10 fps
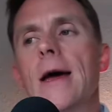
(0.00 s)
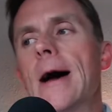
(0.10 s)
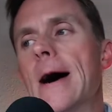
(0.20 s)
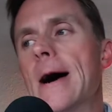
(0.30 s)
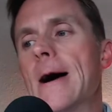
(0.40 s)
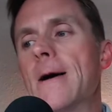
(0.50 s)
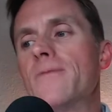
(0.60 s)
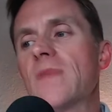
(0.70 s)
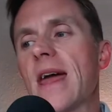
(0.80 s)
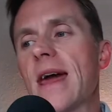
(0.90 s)

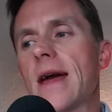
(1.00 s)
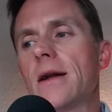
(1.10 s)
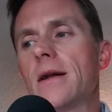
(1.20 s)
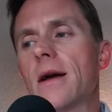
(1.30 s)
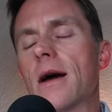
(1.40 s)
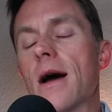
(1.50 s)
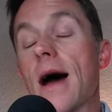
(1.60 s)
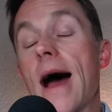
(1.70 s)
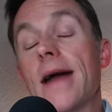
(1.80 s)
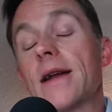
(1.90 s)
And
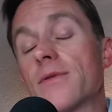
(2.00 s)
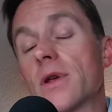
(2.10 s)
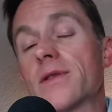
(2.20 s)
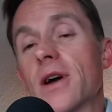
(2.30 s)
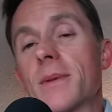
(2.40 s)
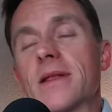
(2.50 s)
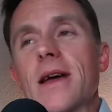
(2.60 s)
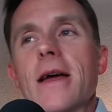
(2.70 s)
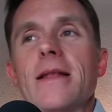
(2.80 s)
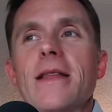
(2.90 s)
I had never really thought about
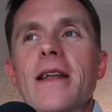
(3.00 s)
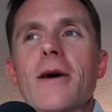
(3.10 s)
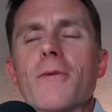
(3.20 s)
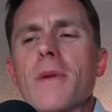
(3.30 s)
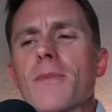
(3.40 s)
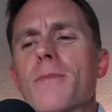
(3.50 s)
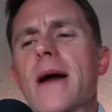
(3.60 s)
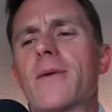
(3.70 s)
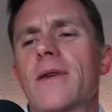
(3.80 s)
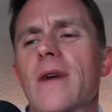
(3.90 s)
that. And then I remember
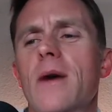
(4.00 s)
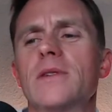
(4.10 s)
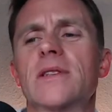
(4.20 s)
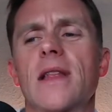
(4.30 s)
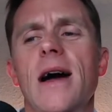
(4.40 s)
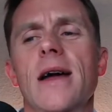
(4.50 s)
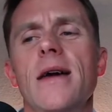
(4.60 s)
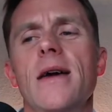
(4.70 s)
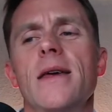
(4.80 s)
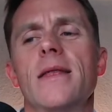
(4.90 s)
back whenever I was in like
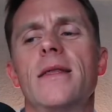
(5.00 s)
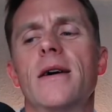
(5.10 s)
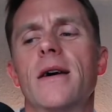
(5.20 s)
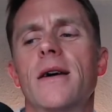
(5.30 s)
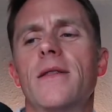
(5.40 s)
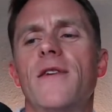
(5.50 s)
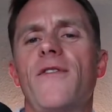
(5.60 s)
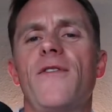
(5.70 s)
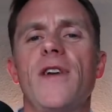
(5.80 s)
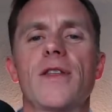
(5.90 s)
the
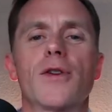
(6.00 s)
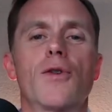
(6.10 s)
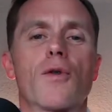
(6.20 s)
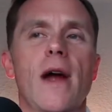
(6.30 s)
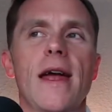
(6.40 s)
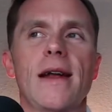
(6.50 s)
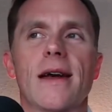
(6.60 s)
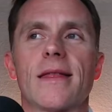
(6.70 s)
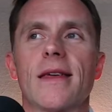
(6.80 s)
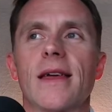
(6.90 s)
fifth grade, I
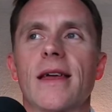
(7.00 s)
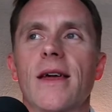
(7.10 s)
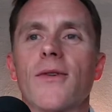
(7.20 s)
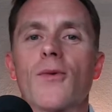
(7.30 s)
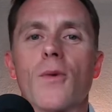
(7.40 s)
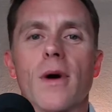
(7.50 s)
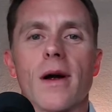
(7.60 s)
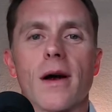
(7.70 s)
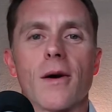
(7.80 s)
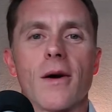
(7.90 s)
think, is
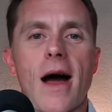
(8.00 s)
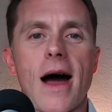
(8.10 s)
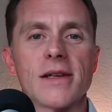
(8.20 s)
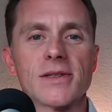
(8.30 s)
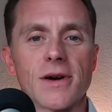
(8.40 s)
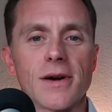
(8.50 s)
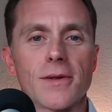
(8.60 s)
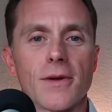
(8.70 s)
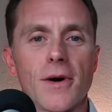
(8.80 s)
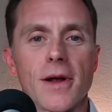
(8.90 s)
where I started
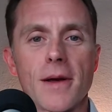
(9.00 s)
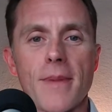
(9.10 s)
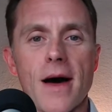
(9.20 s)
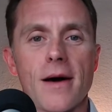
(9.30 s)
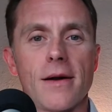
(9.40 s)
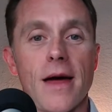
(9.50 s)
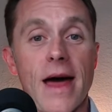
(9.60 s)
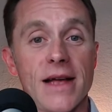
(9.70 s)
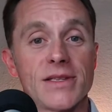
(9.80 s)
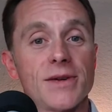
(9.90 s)
learning about
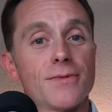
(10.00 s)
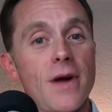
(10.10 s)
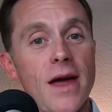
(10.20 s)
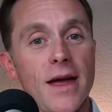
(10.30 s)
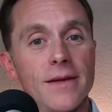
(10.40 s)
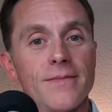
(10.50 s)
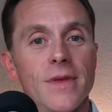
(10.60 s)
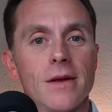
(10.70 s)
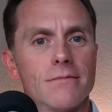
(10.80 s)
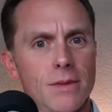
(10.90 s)
acid rain.
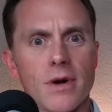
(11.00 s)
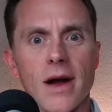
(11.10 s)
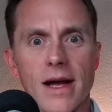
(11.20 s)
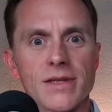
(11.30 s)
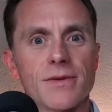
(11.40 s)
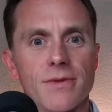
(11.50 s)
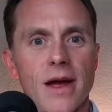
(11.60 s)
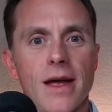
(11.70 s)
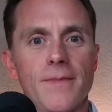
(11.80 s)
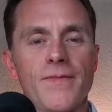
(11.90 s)
Remember acid
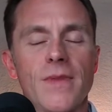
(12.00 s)
rain?